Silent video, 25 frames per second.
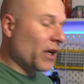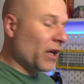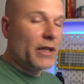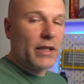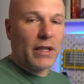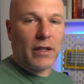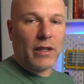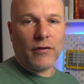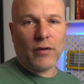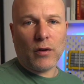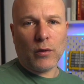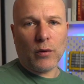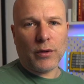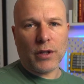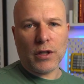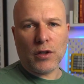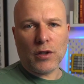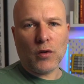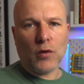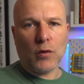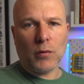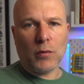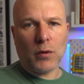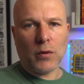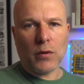default with the
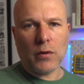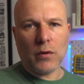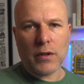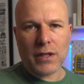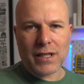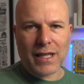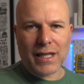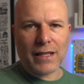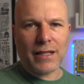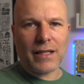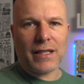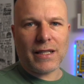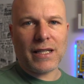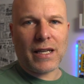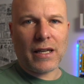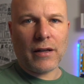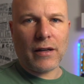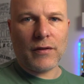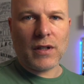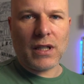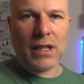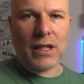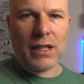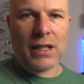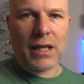normal standard set of
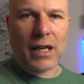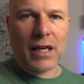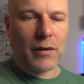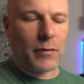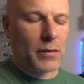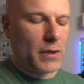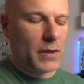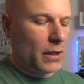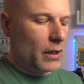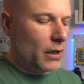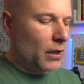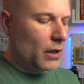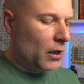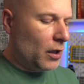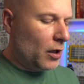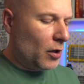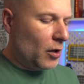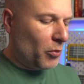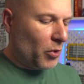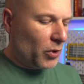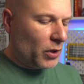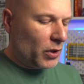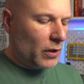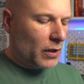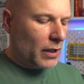keycaps,
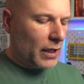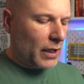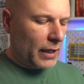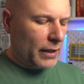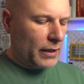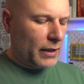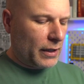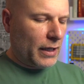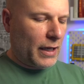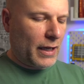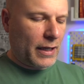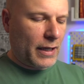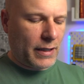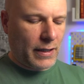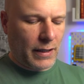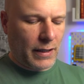but you can get,